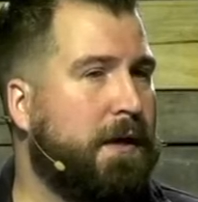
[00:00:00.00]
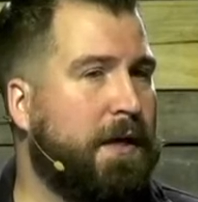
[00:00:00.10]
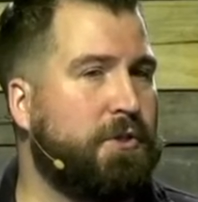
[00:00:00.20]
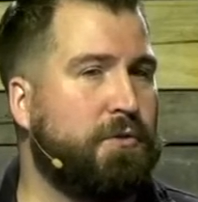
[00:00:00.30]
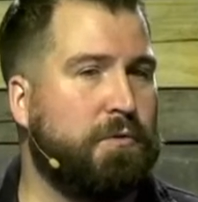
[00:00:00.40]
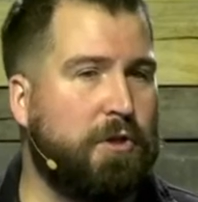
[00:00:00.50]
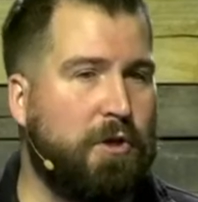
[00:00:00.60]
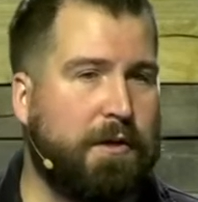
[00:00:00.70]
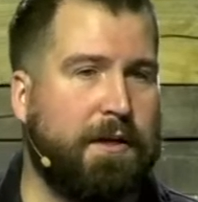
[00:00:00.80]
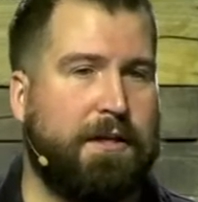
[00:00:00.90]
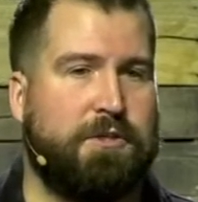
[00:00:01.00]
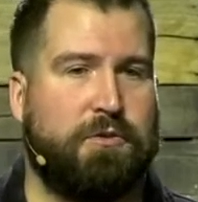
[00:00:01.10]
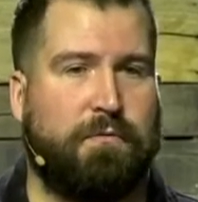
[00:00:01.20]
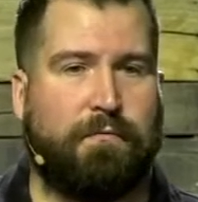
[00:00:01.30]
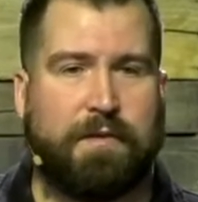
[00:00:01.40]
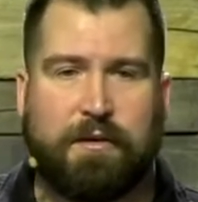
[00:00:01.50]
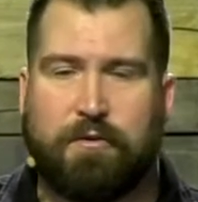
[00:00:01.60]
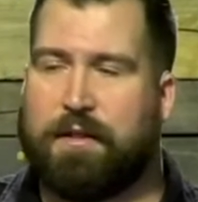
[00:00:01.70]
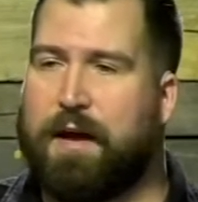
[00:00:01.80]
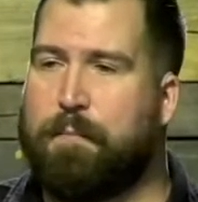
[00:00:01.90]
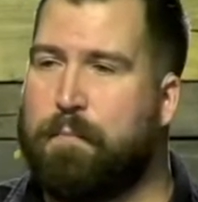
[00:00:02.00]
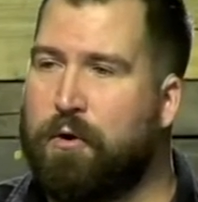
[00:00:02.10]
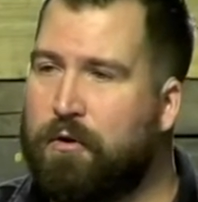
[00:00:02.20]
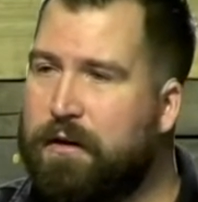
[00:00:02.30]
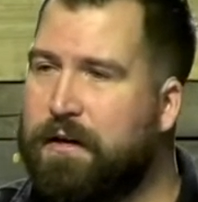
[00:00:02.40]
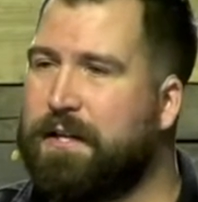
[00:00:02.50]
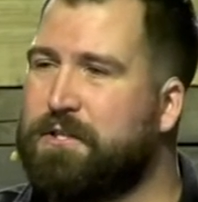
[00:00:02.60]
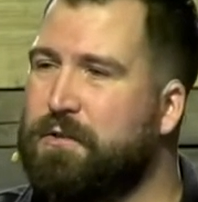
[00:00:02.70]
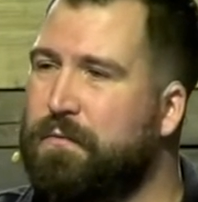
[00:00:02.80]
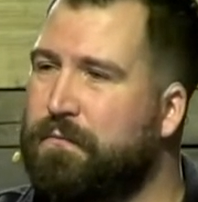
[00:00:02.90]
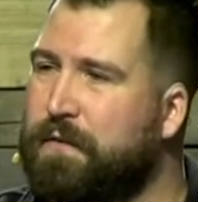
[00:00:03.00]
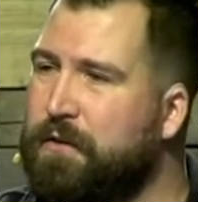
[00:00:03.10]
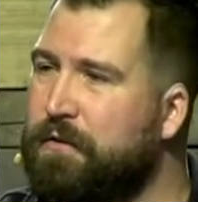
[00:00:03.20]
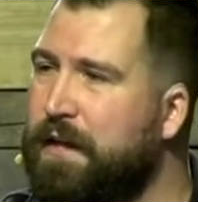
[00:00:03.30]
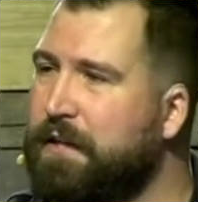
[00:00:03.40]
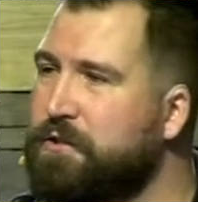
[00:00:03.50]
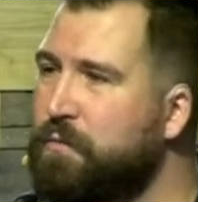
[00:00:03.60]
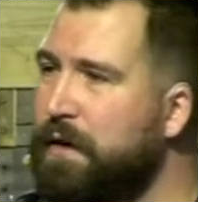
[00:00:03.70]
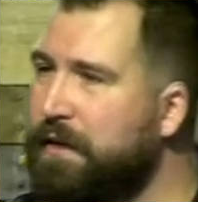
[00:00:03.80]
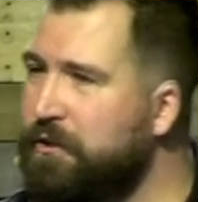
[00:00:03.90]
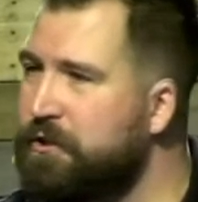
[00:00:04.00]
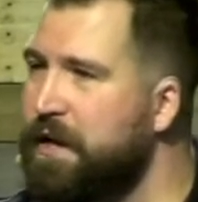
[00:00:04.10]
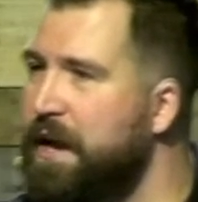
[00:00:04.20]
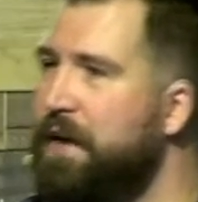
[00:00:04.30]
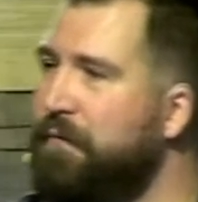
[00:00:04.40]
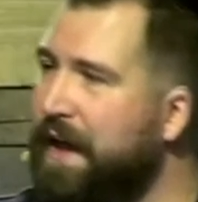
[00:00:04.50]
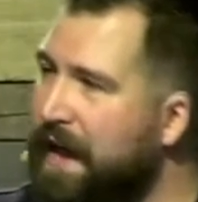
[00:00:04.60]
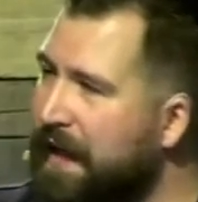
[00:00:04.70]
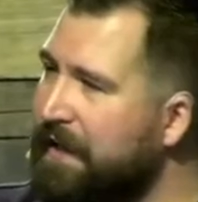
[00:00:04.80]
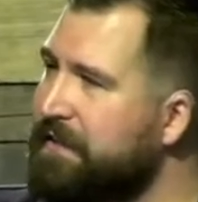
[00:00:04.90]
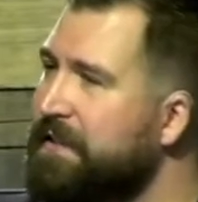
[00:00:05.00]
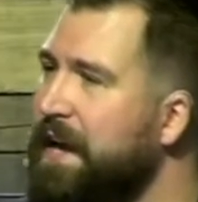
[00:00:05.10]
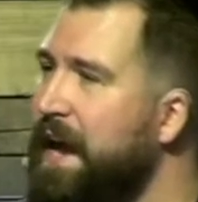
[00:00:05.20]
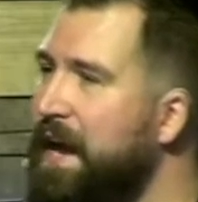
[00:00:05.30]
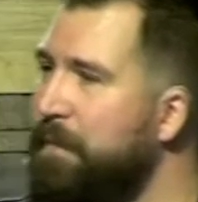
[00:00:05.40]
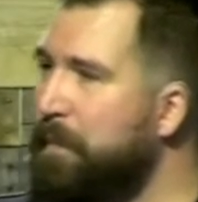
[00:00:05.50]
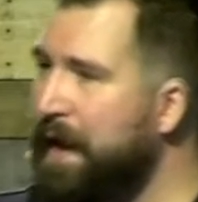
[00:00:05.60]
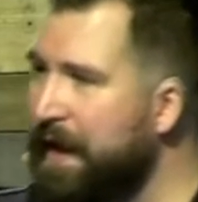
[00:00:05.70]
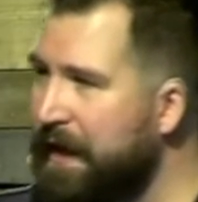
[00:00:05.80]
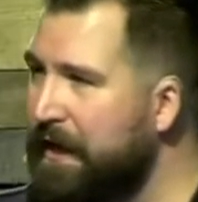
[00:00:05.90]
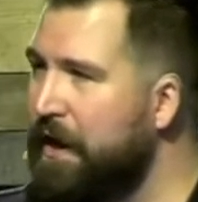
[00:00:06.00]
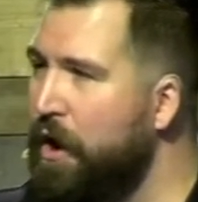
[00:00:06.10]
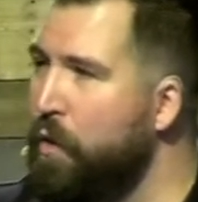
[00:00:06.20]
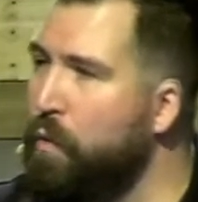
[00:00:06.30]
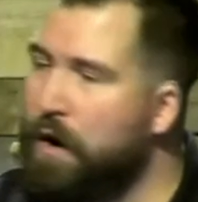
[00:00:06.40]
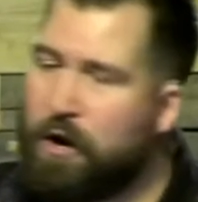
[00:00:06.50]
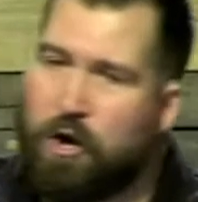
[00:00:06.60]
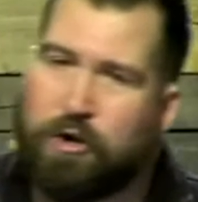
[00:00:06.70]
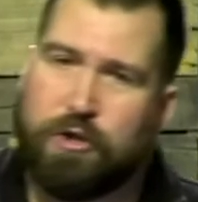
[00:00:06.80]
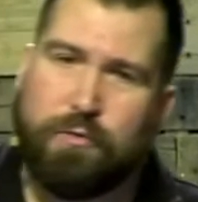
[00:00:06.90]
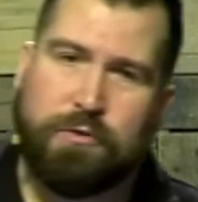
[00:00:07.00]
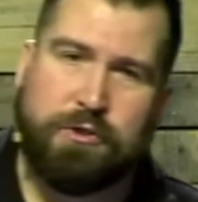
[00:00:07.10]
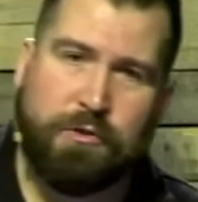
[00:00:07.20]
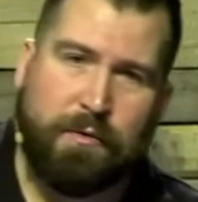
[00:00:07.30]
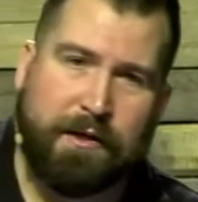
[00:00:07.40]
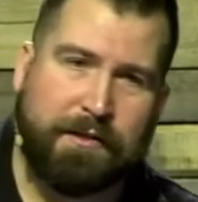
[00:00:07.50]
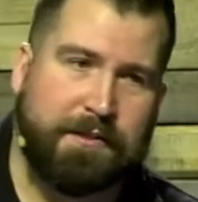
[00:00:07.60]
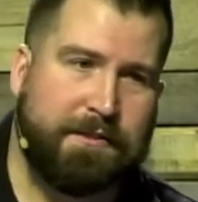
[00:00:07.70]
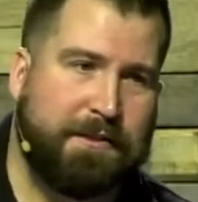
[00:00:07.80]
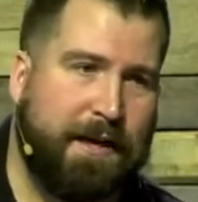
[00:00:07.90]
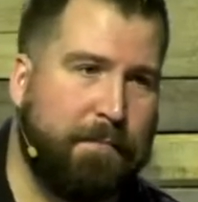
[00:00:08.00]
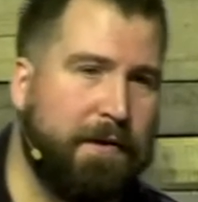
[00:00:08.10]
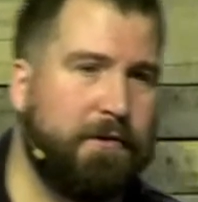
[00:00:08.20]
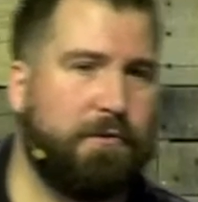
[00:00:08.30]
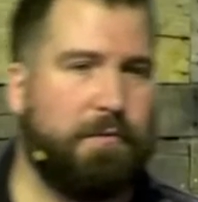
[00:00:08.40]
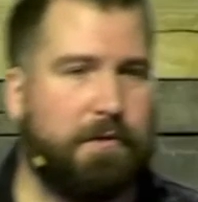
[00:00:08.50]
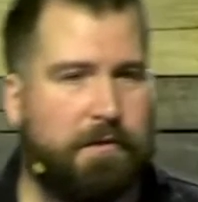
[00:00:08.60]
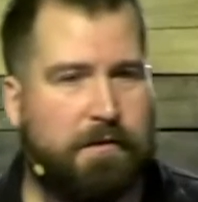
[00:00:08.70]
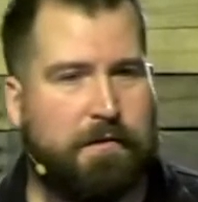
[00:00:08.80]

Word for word: As you look and as you feel that burden, as you feel that twinge of angst and pain, what are you doing to step into it?